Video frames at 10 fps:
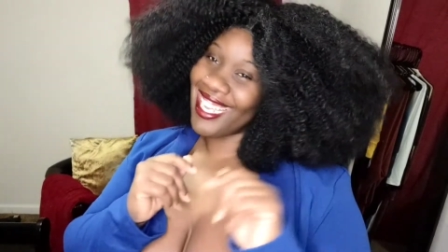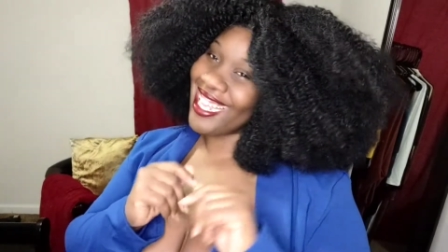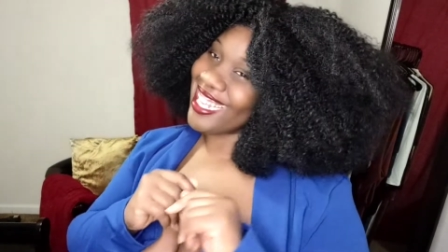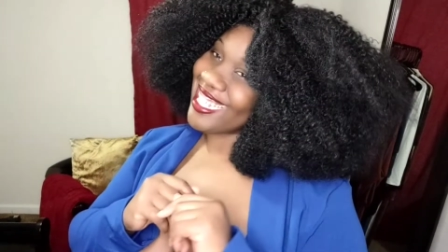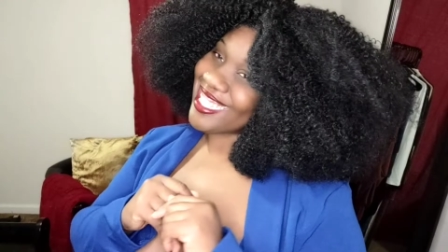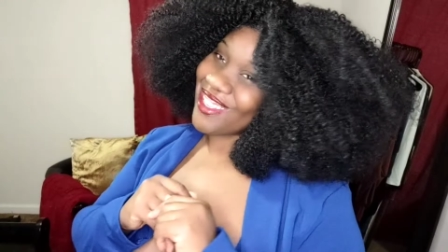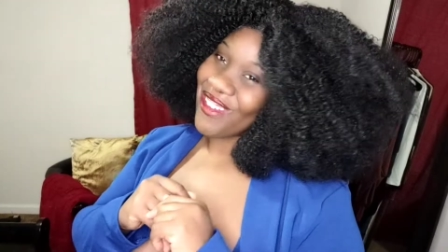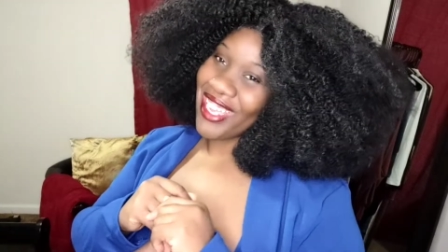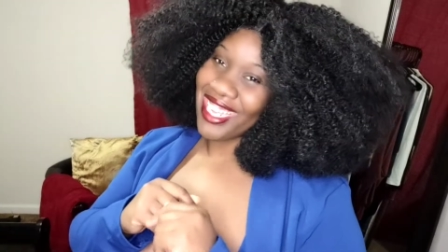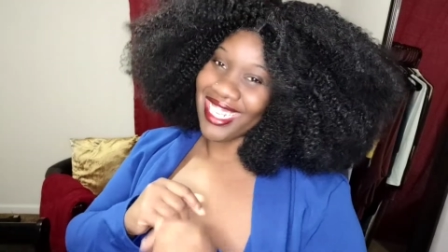let's go
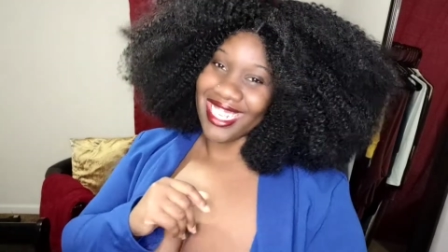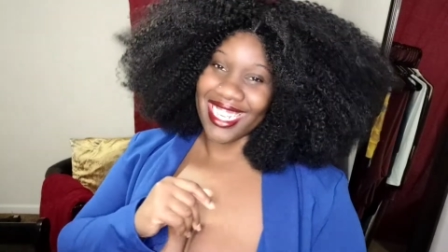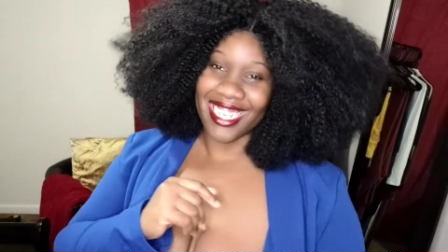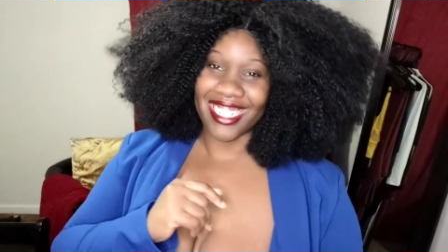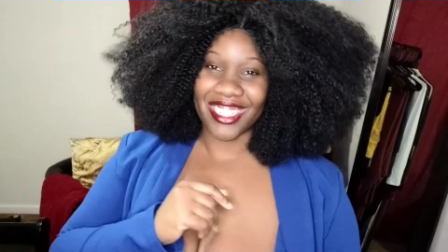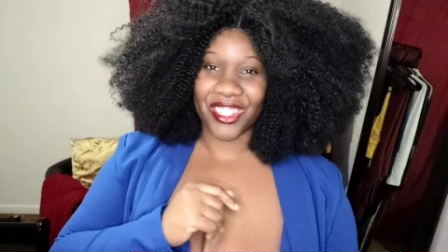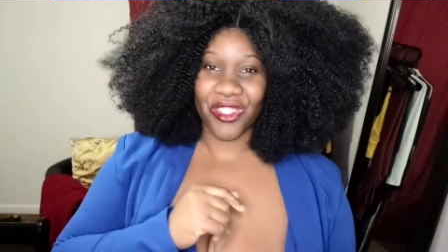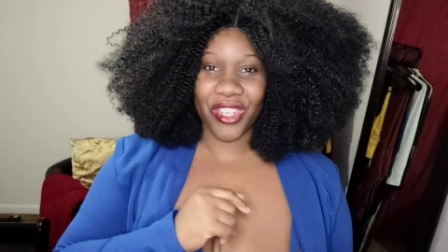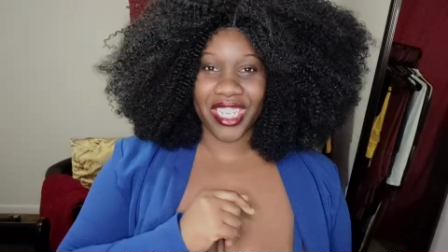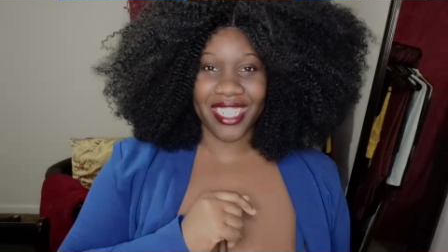ahead and get
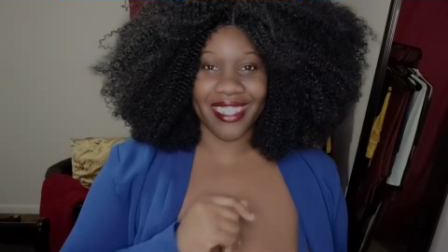into it.